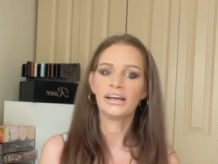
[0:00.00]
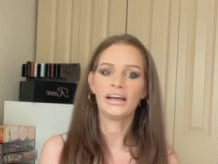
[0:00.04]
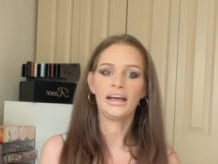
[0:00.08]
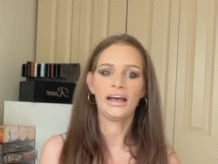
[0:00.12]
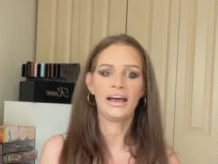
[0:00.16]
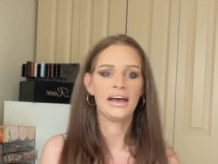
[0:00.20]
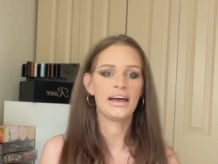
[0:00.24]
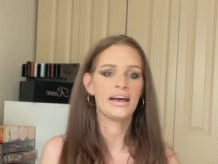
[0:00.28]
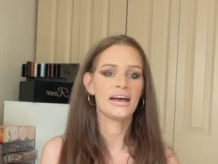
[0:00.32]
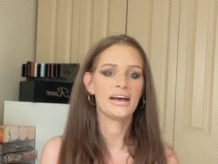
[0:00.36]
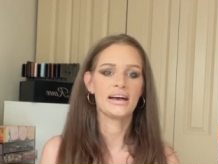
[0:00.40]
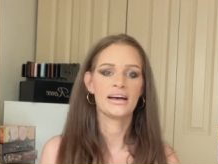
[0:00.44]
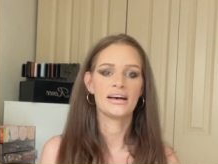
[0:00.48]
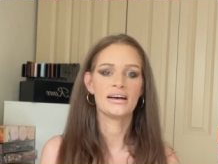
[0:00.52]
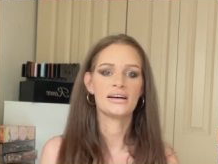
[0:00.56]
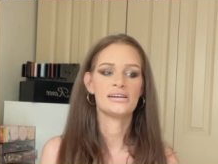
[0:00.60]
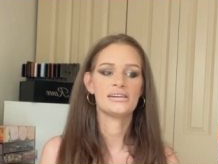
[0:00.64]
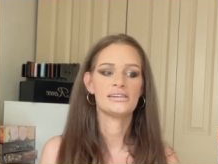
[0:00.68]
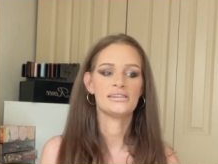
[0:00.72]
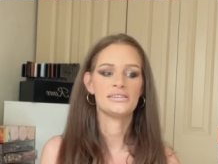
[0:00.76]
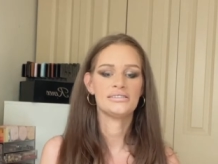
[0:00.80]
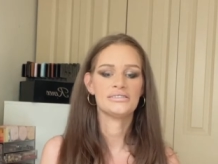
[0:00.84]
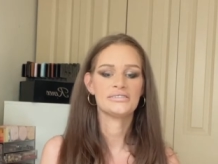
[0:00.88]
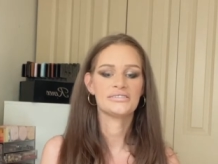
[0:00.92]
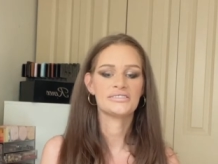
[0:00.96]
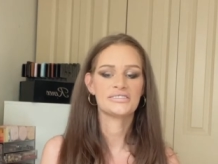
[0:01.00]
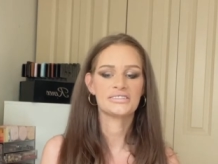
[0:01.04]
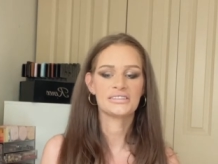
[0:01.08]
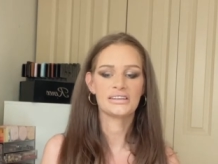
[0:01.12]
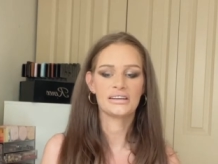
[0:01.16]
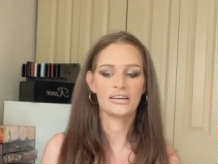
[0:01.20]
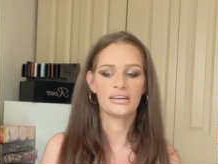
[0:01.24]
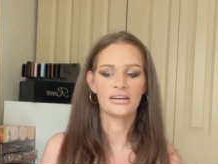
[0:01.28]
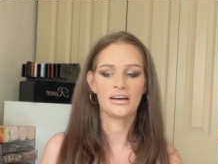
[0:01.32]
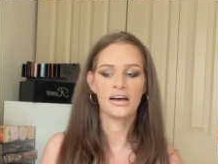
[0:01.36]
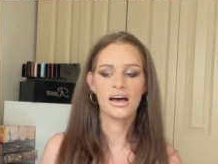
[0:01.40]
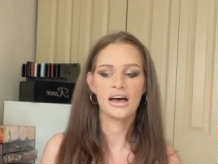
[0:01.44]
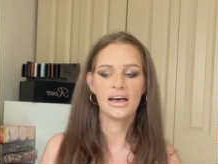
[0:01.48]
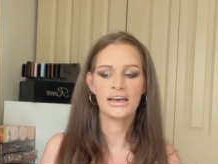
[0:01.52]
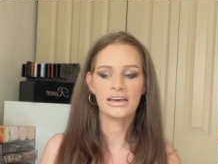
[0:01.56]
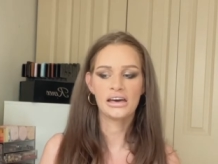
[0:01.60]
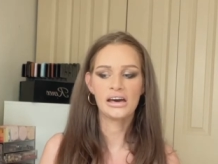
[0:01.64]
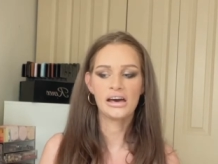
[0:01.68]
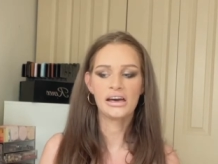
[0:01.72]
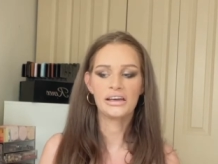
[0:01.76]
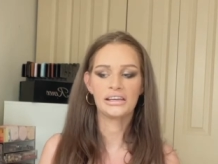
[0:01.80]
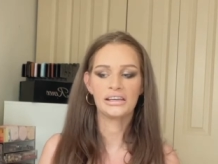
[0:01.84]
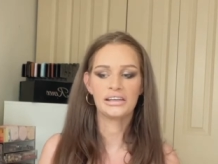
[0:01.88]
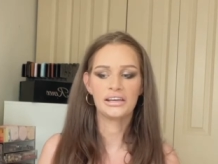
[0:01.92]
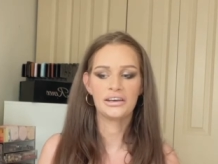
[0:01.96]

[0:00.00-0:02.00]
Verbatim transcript: and I kind